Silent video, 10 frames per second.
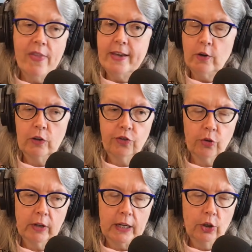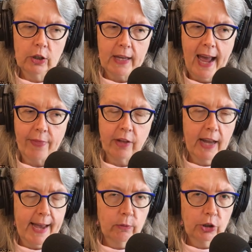I think you could certainly look at the
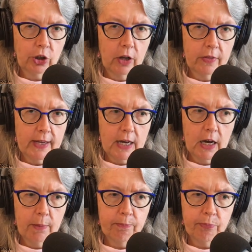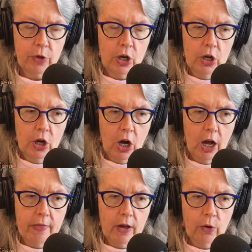language on the um,
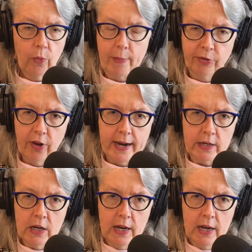on the website.